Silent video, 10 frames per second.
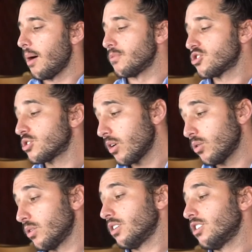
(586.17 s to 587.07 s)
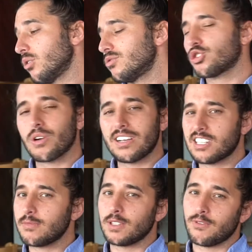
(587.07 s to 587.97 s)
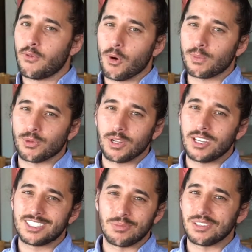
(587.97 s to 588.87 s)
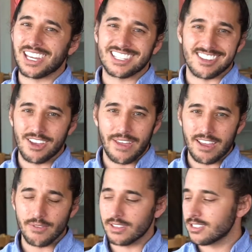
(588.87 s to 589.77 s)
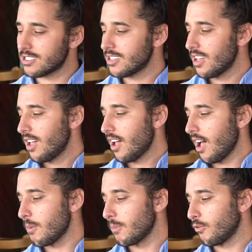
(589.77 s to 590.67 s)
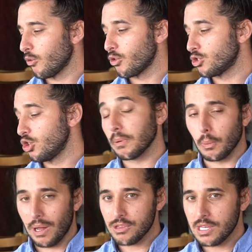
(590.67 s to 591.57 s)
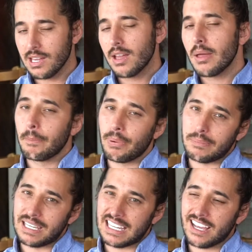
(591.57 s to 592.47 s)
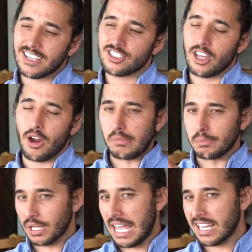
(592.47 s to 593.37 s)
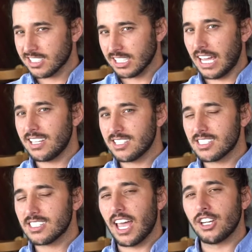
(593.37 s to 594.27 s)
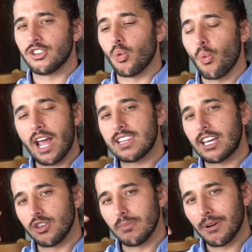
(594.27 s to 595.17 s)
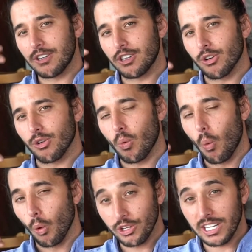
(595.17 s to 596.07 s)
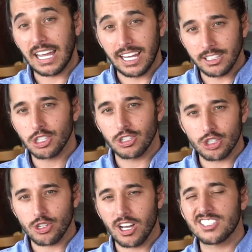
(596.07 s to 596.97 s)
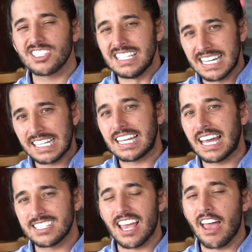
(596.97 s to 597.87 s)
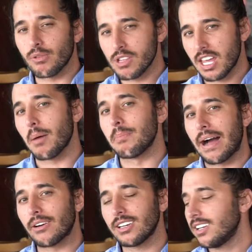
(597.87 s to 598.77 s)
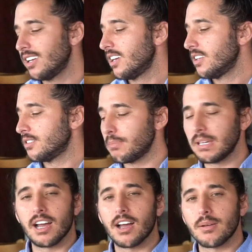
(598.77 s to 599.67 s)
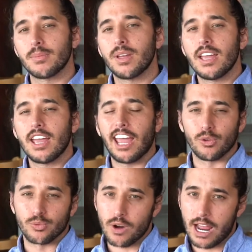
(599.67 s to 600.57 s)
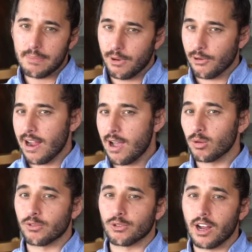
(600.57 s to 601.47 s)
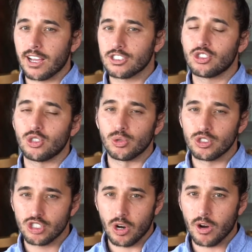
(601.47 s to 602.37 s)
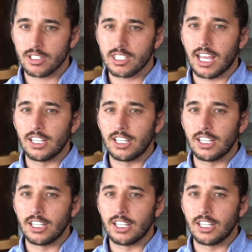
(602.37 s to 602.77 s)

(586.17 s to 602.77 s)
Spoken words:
So, trusts have been formed really to be like safe havens for the super wealthy, but because they are blank slates and the way that you put your wording into the trust dictates everything about it, they become a ripe ground for us to start a